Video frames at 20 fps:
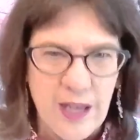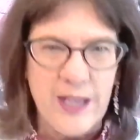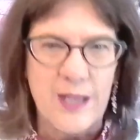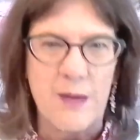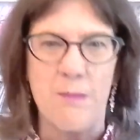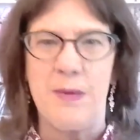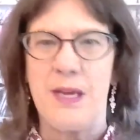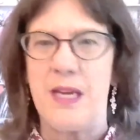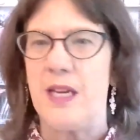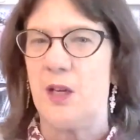
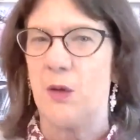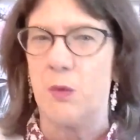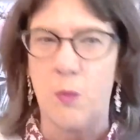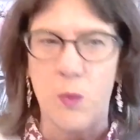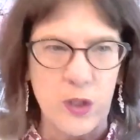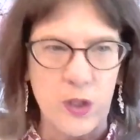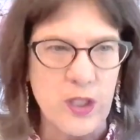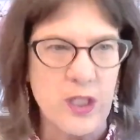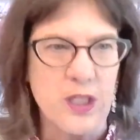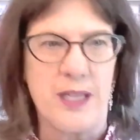like me
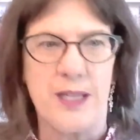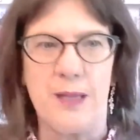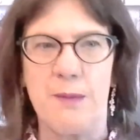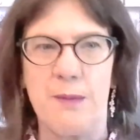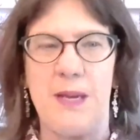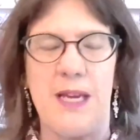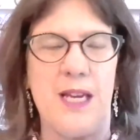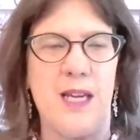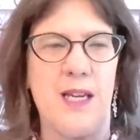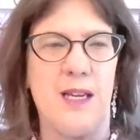and worked
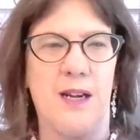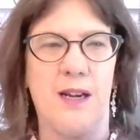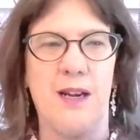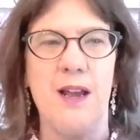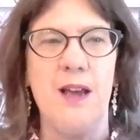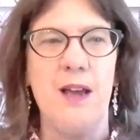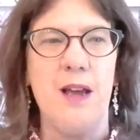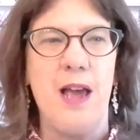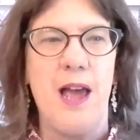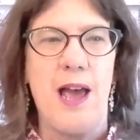like me
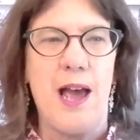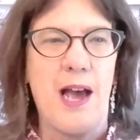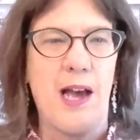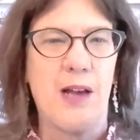and